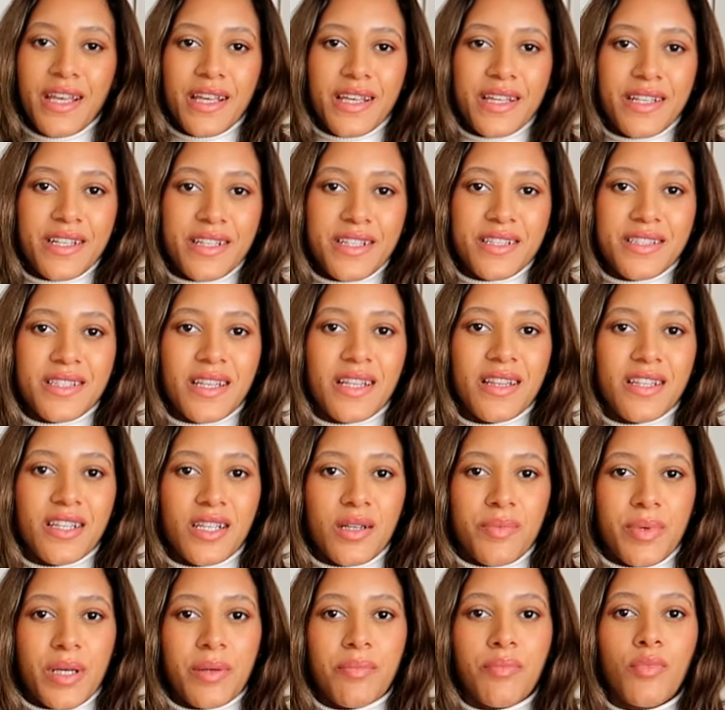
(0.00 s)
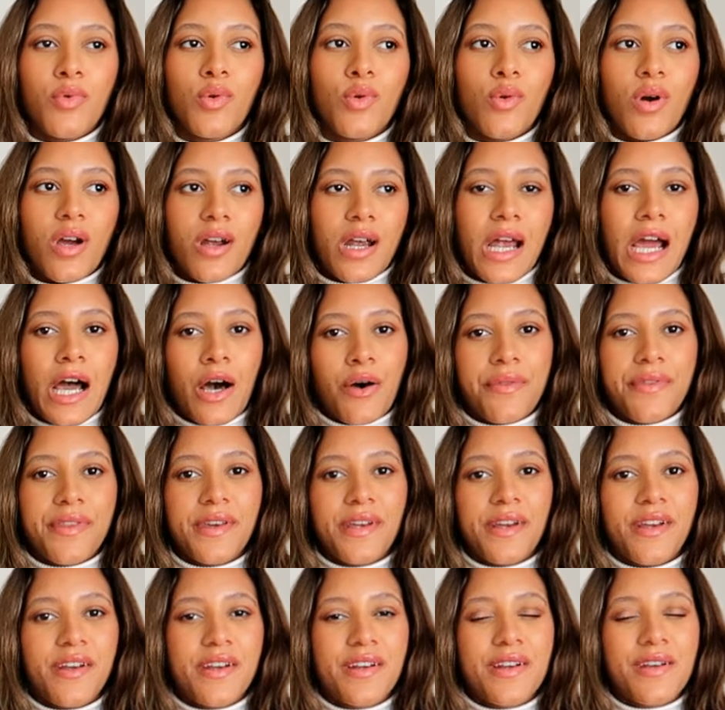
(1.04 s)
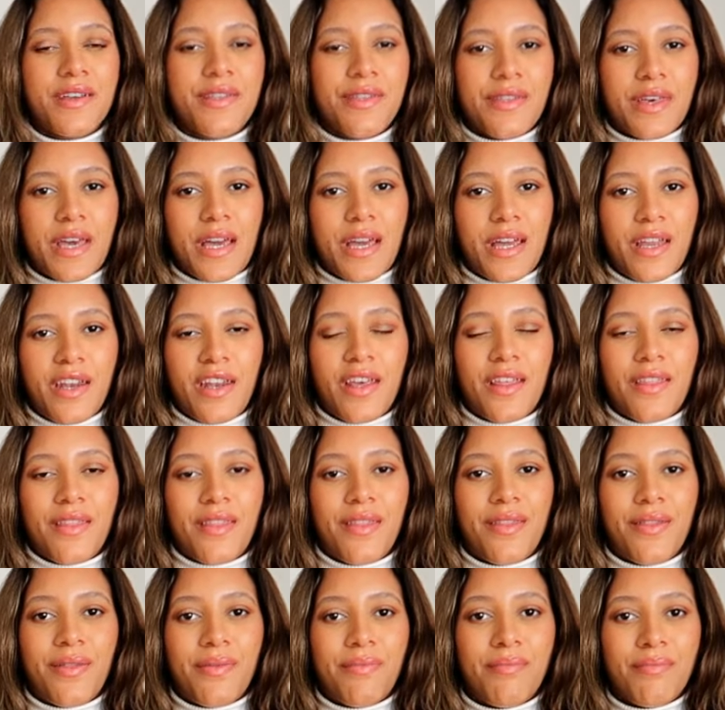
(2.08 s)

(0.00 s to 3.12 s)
it is a little bit more out there than